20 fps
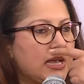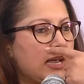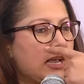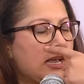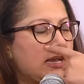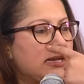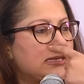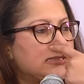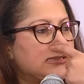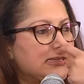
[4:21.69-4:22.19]

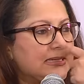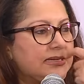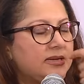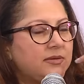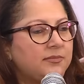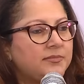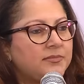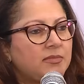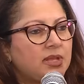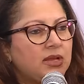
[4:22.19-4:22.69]
And I said,
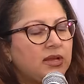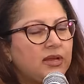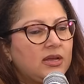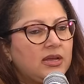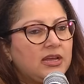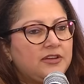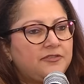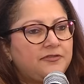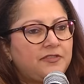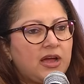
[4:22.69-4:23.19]

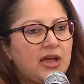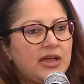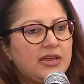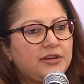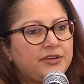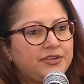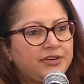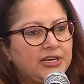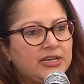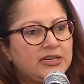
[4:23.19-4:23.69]
if I
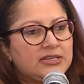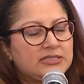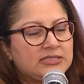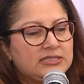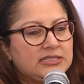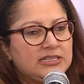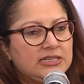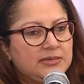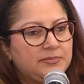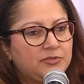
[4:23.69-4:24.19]
create a
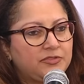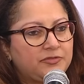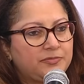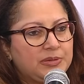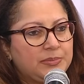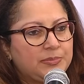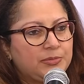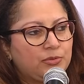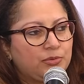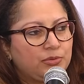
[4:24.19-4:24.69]
team of
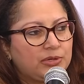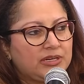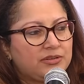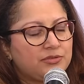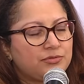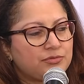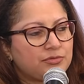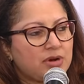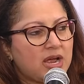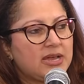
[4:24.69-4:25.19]
people who
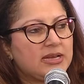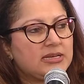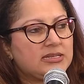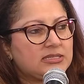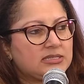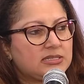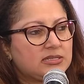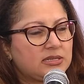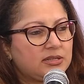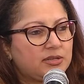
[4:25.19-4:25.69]
can
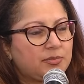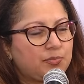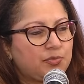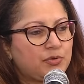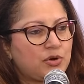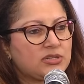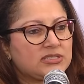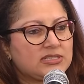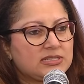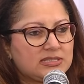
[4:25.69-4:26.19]
write the
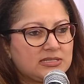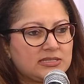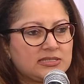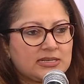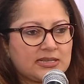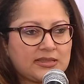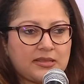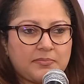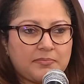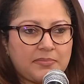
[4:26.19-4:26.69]
processes
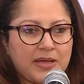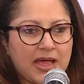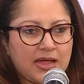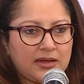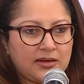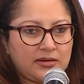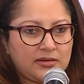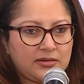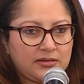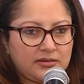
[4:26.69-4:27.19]
at the
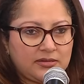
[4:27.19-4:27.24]
back,